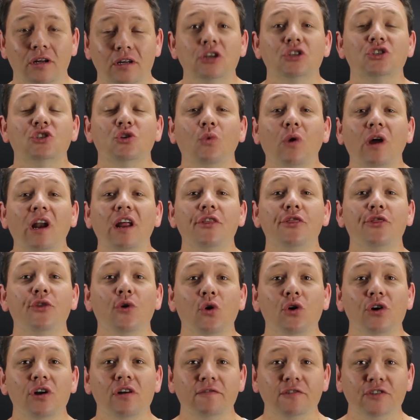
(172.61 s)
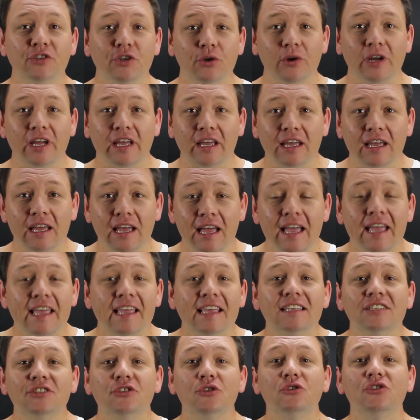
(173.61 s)
So what I thought of doing
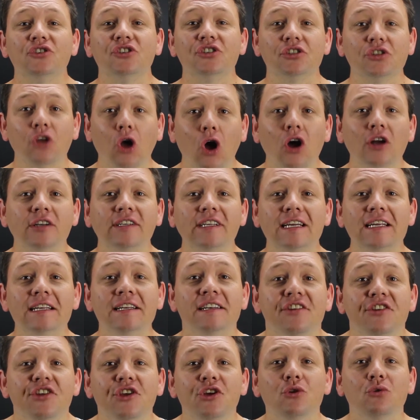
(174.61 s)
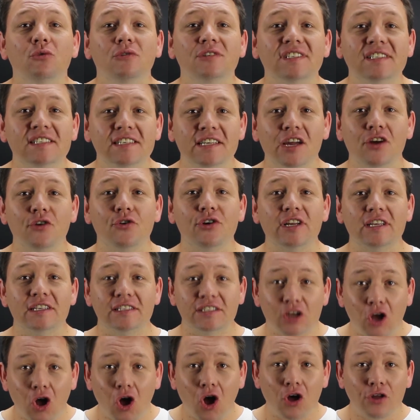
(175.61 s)
is to start a new
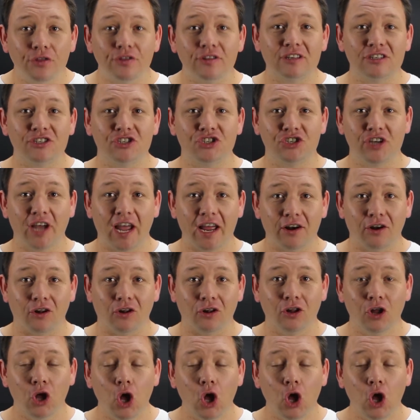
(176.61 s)
series on this channel